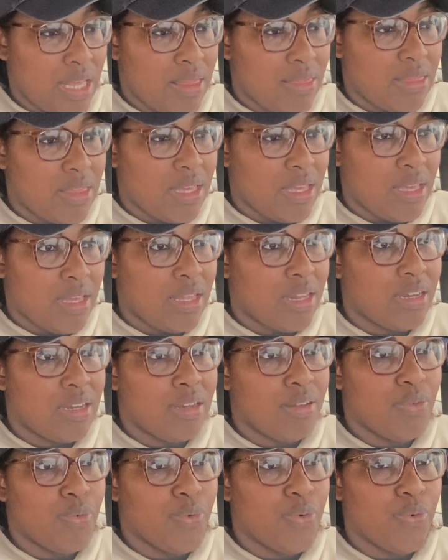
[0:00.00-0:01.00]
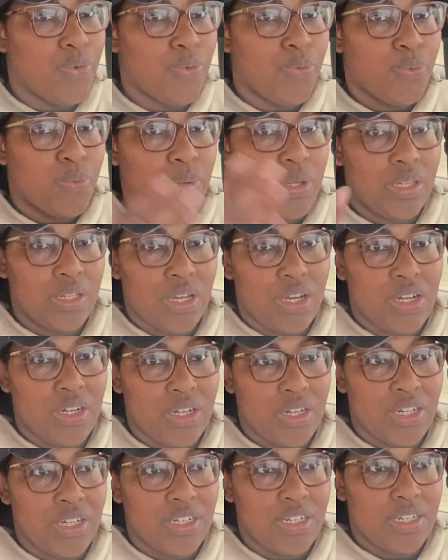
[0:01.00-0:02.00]
And then we
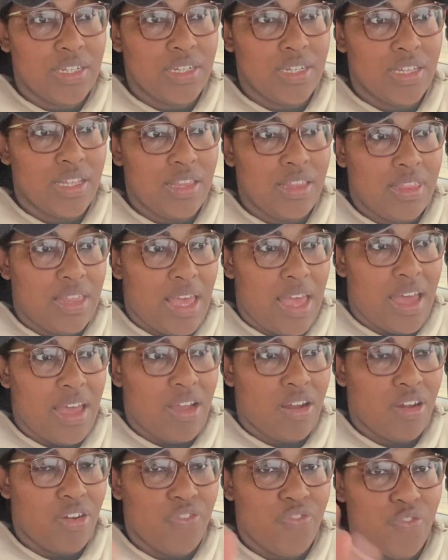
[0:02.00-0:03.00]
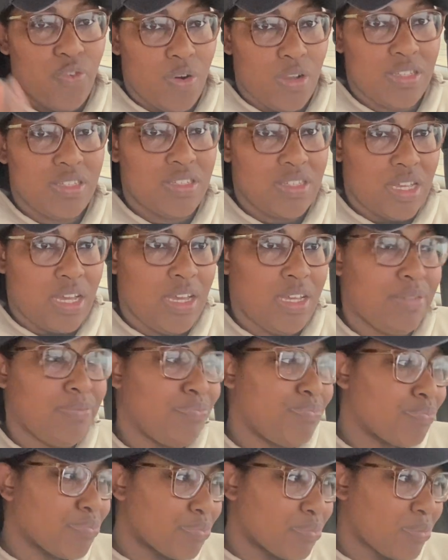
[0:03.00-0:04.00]
learned that her fourth son,
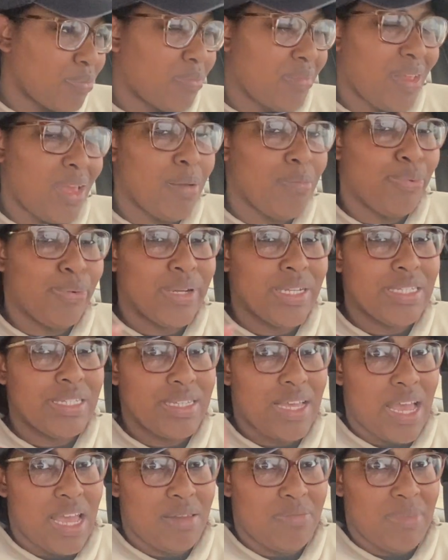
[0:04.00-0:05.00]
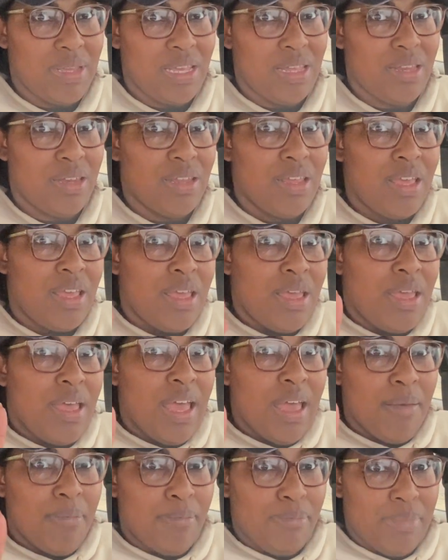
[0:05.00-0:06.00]
Prince Edmund,
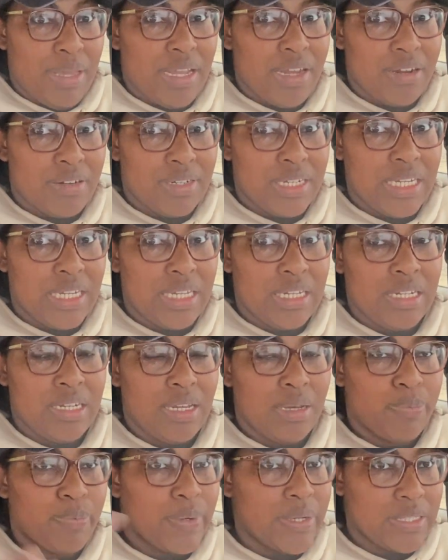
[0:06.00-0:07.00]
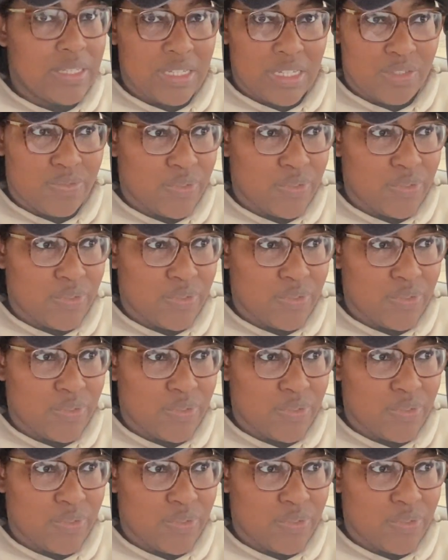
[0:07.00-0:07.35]
married a Princess